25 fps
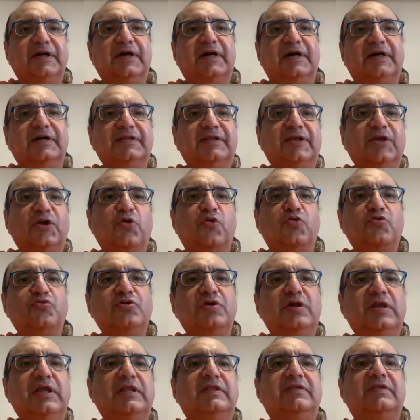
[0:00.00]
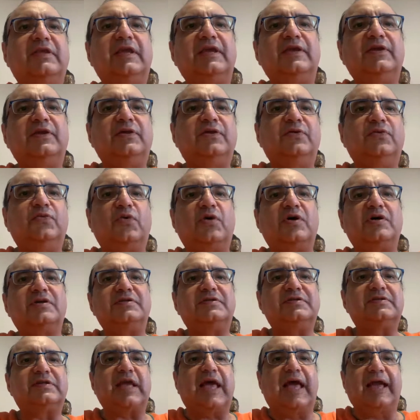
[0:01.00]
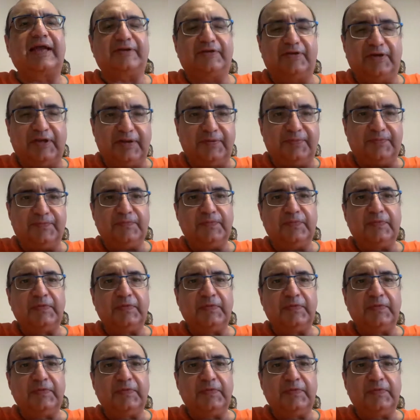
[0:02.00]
the only thing was acting.